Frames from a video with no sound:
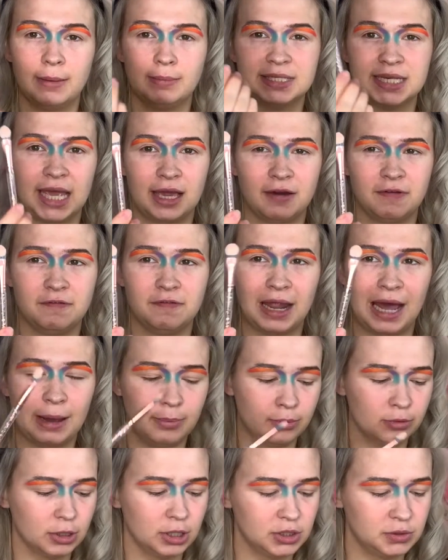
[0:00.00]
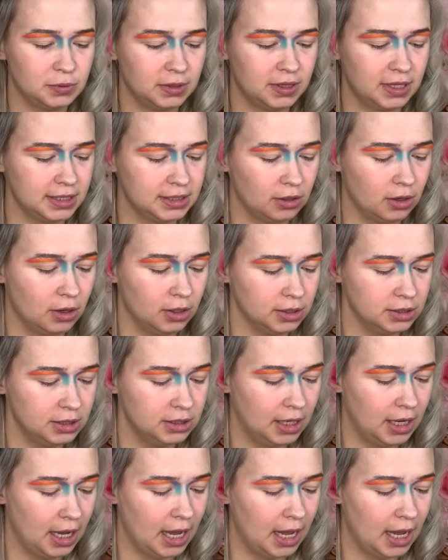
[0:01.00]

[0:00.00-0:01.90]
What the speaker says: take a flat brush with this on,